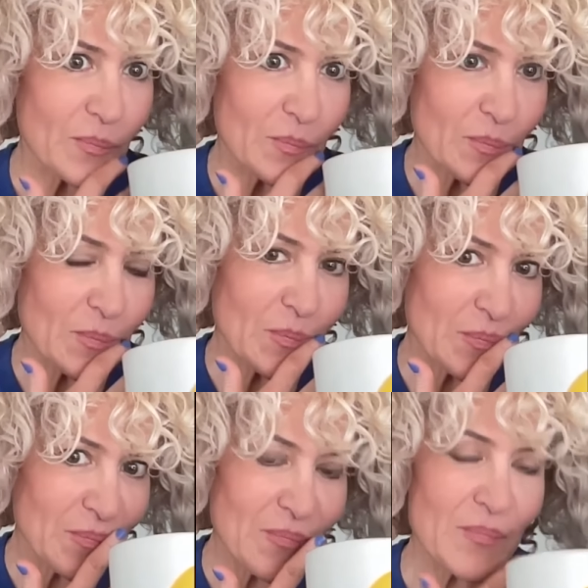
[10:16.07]

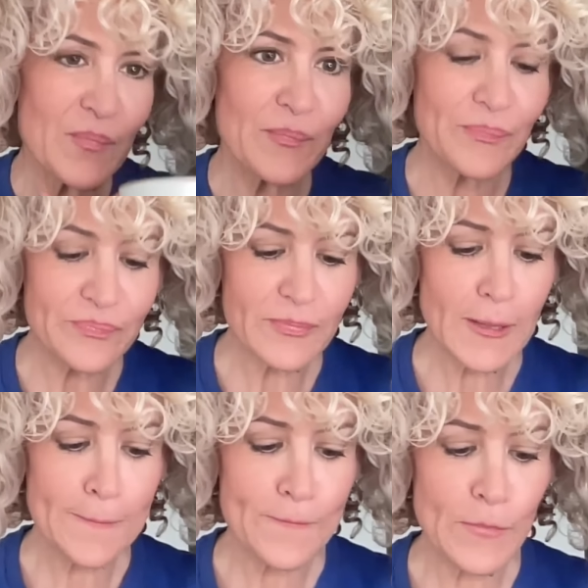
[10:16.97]

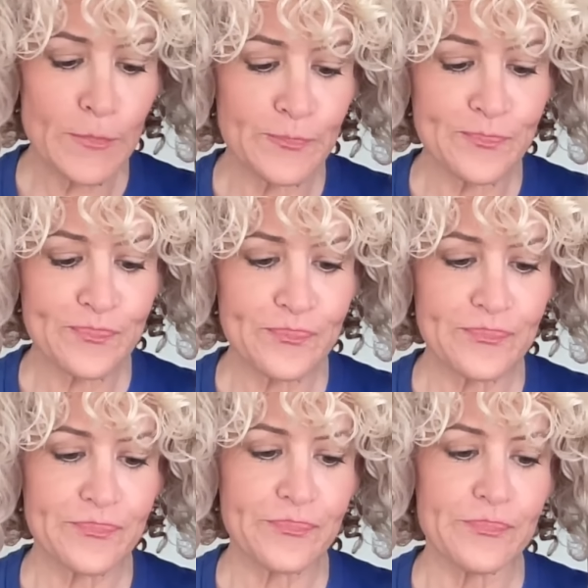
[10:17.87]

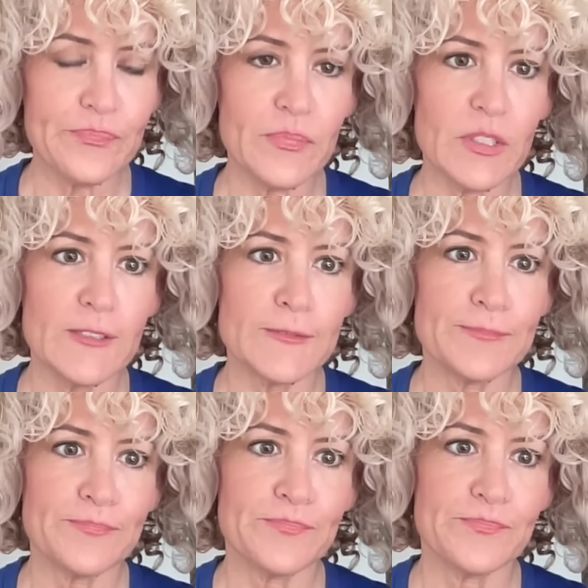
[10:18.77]

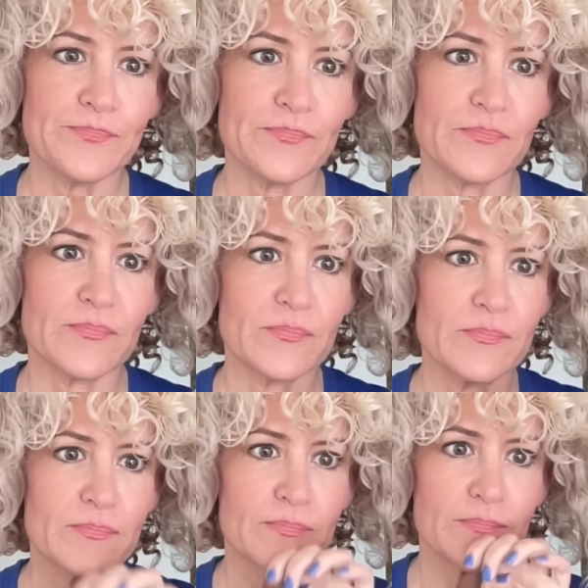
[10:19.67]

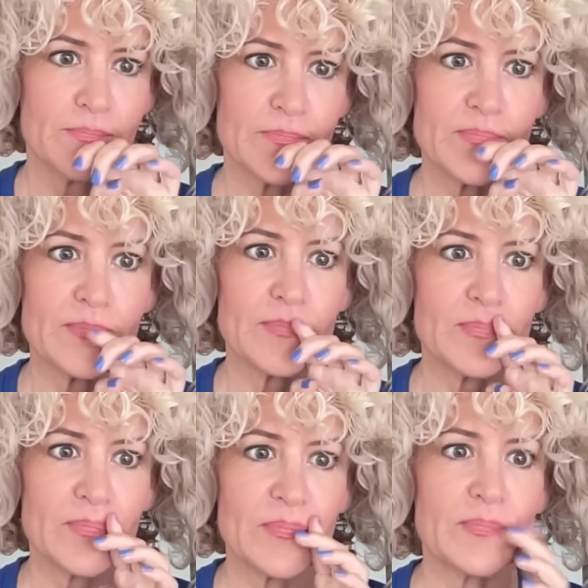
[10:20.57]

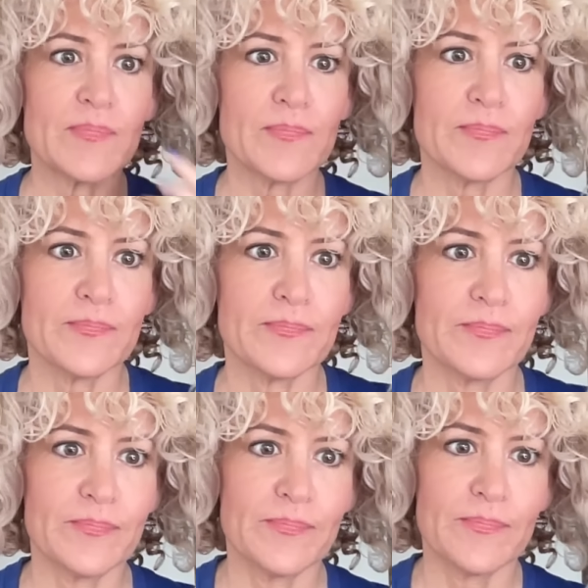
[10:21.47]

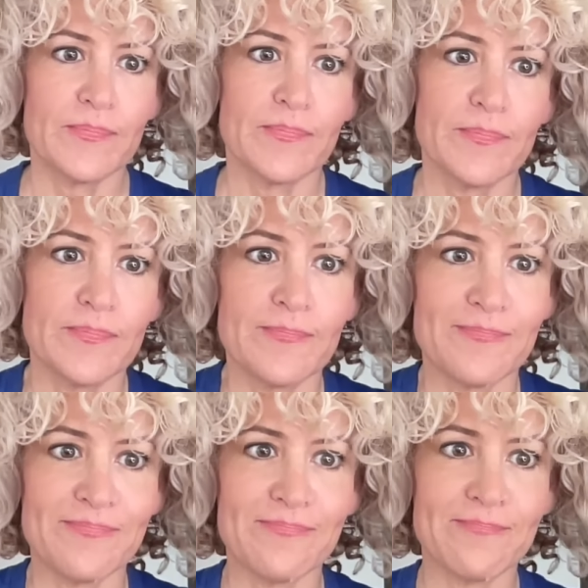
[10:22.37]

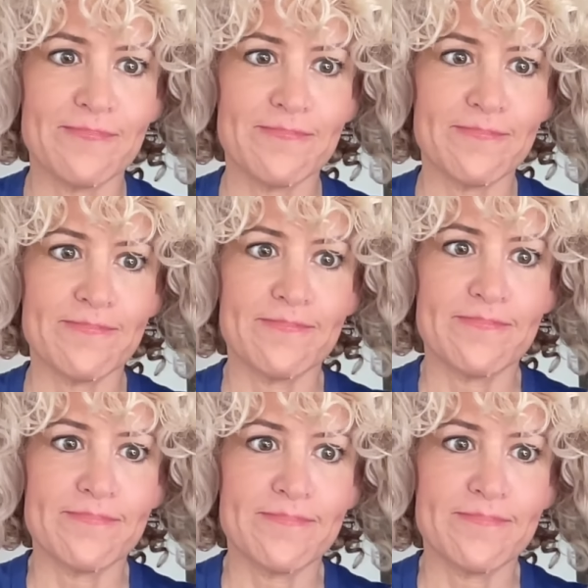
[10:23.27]
This person isn't speaking.